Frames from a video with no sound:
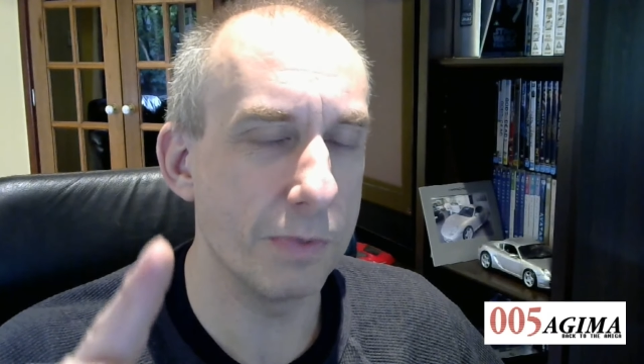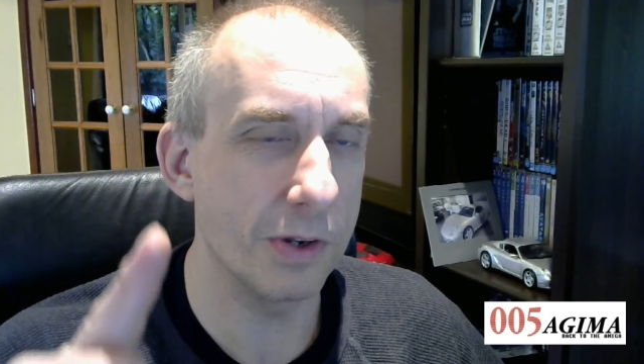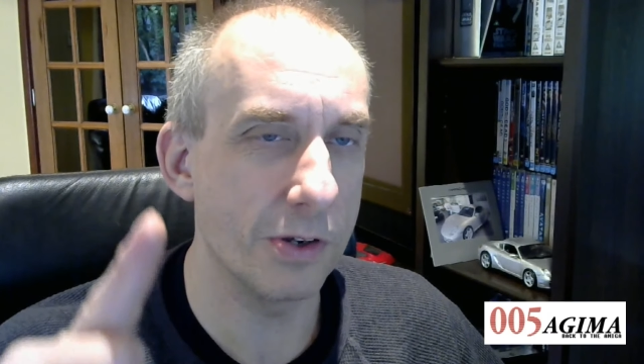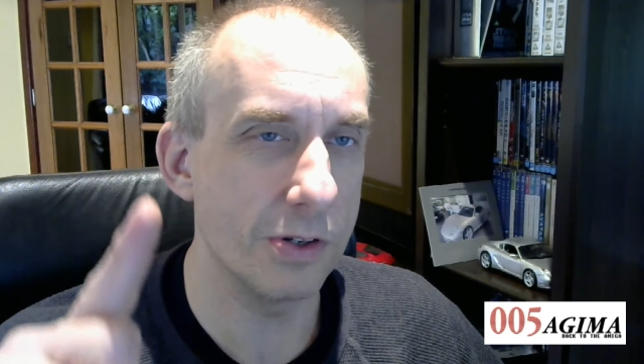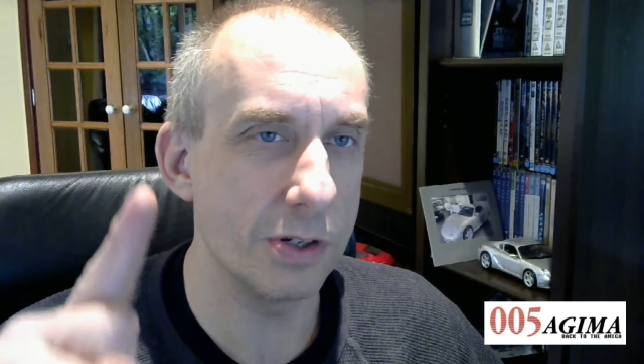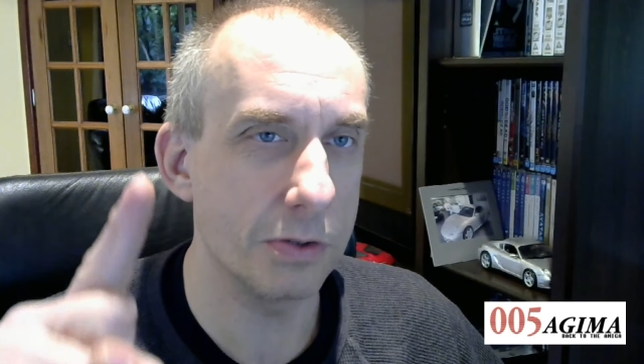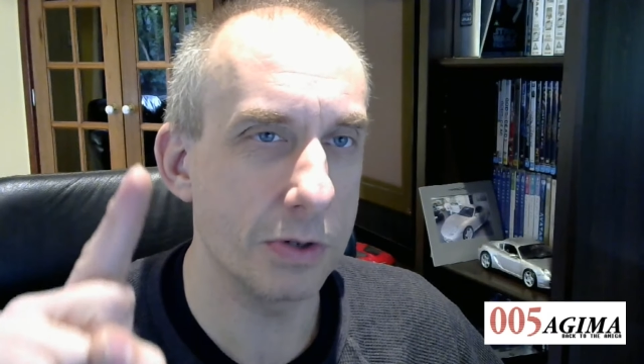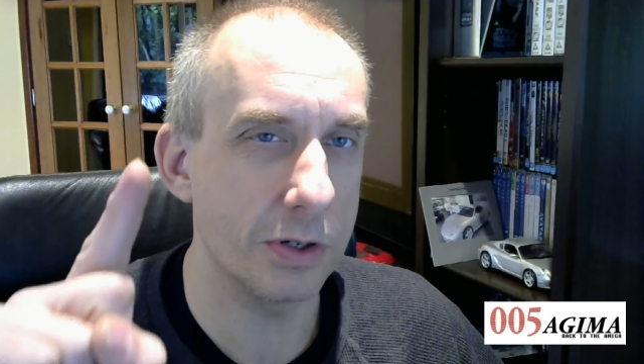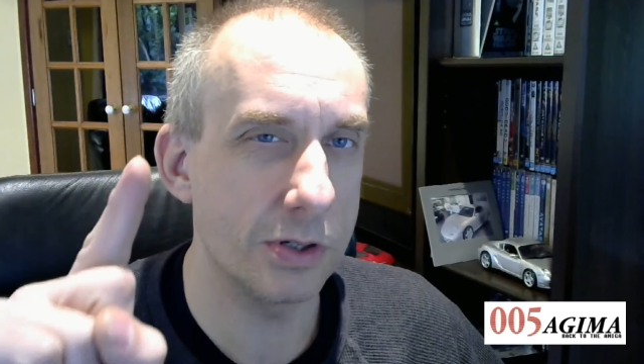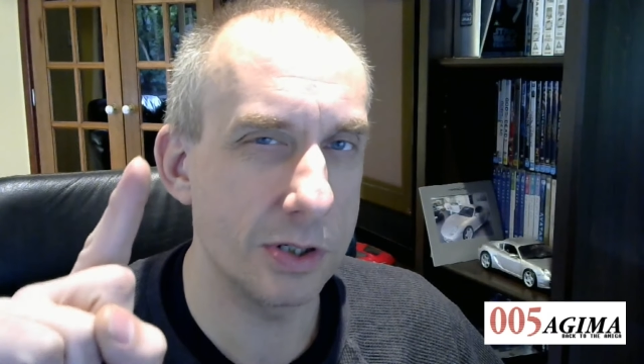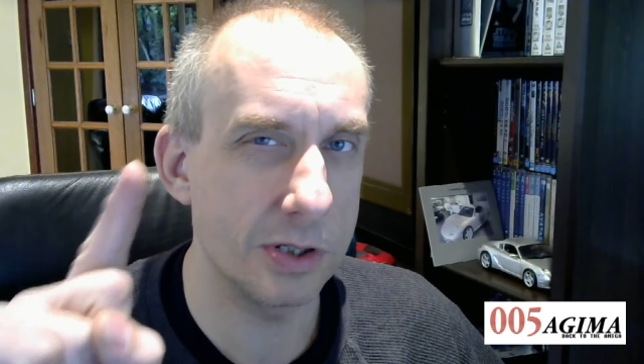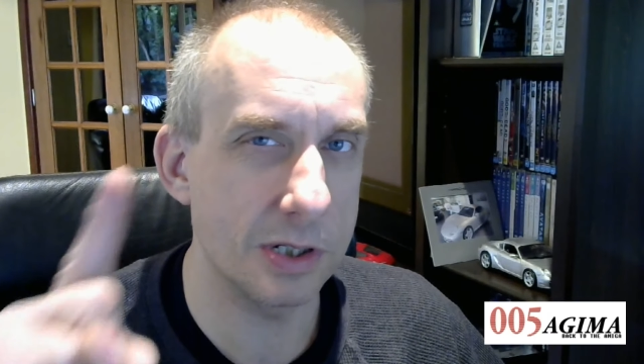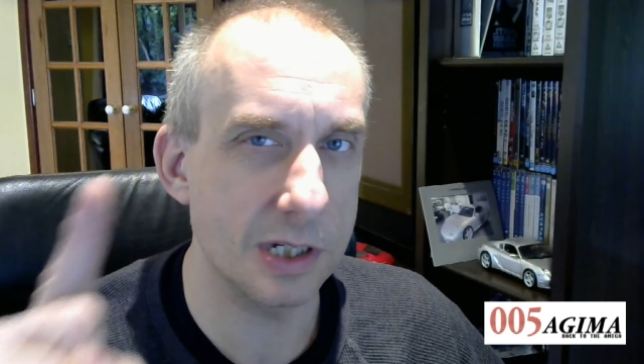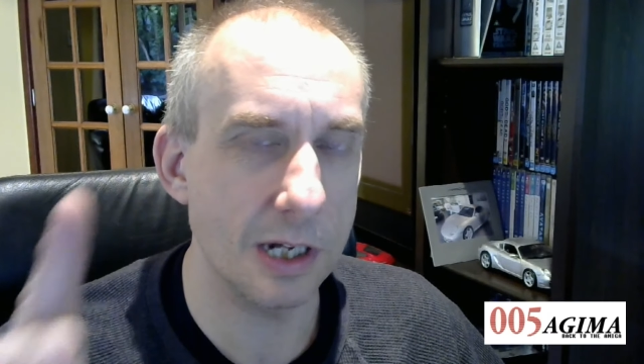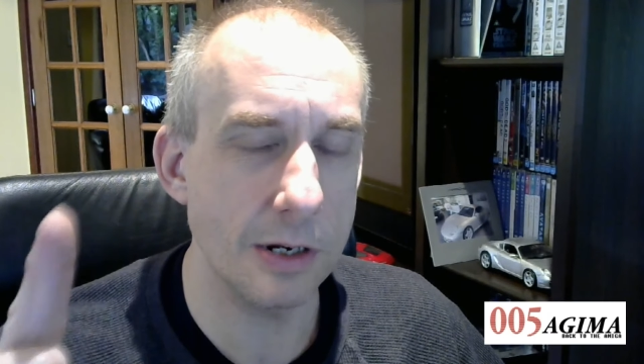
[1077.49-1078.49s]
because you are
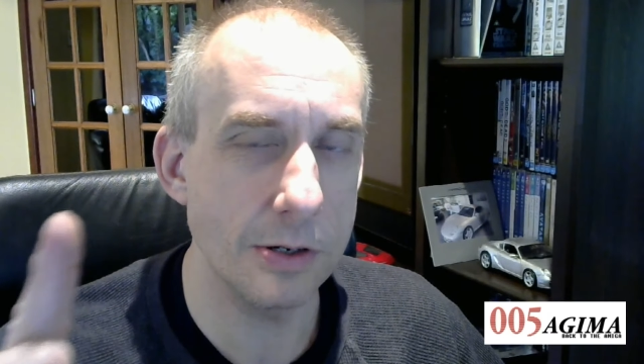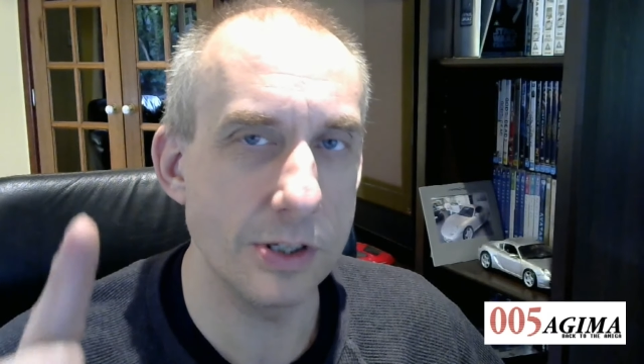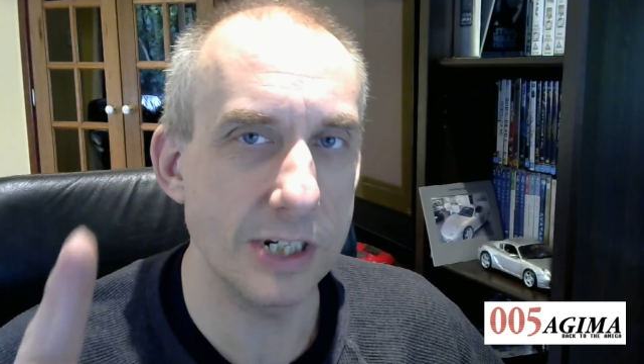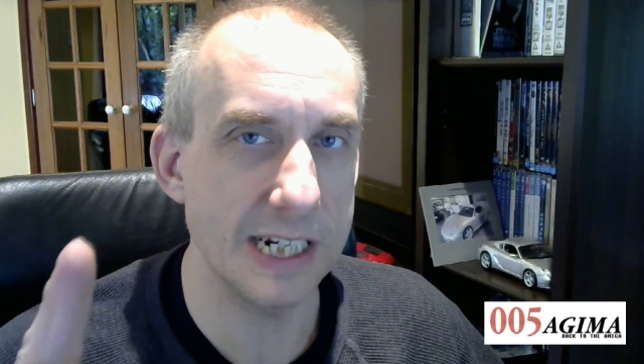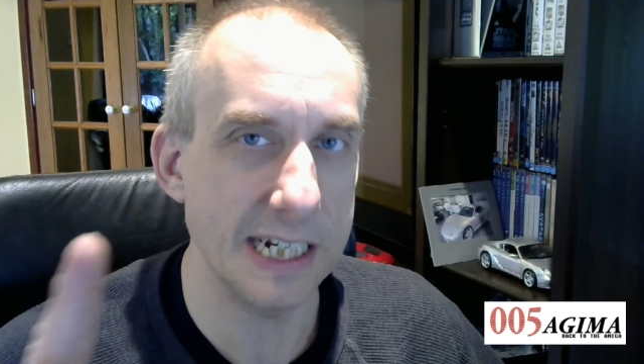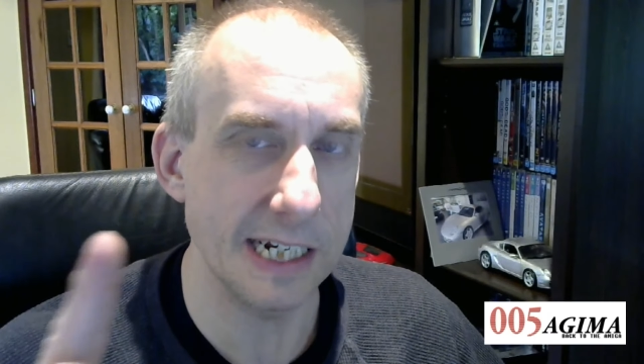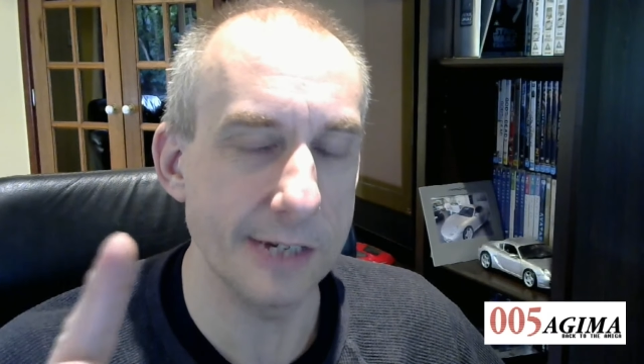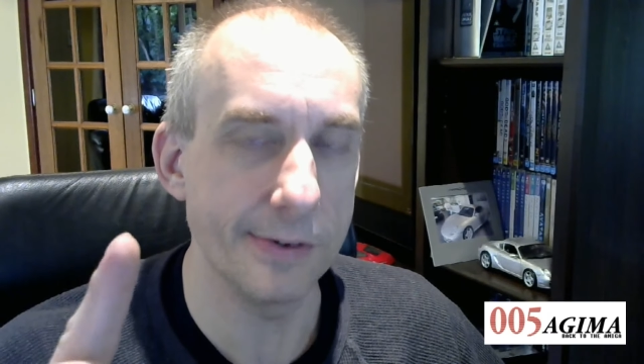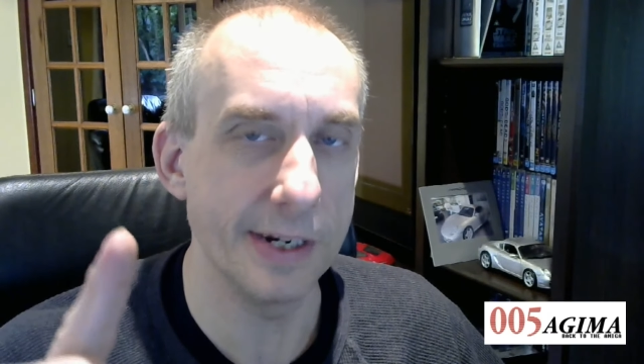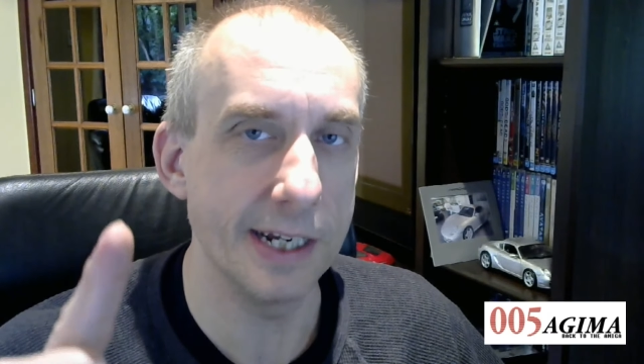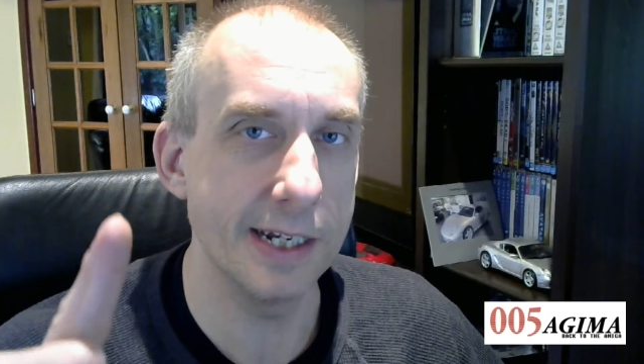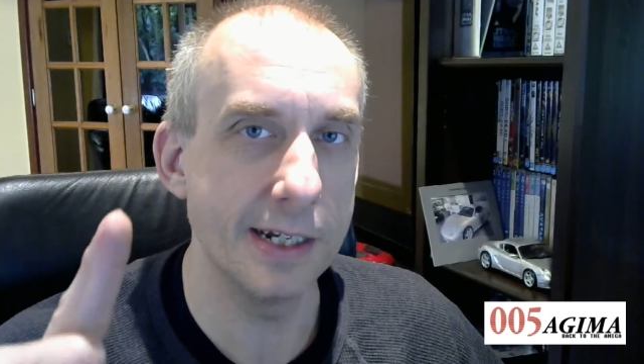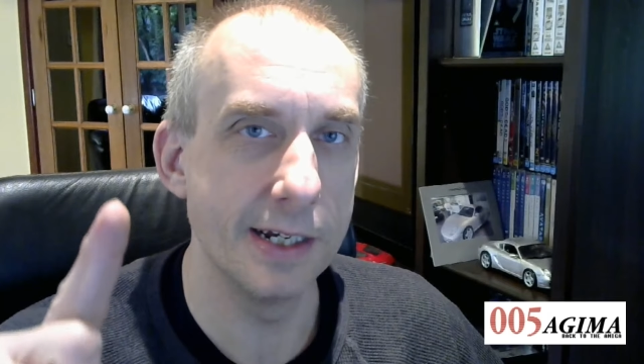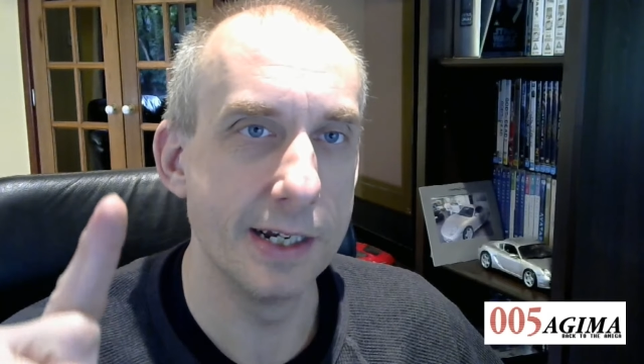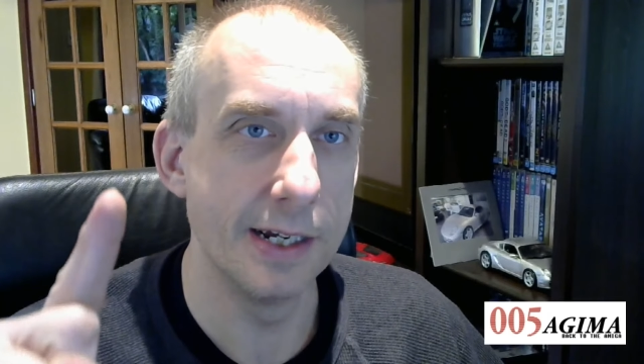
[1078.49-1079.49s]
so
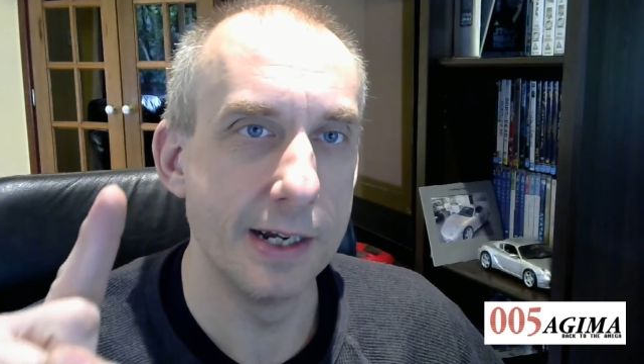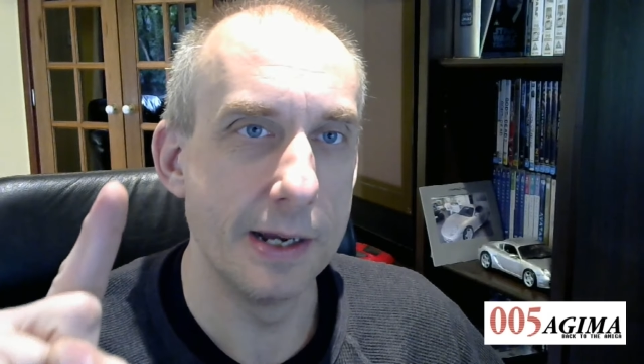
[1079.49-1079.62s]
genuine.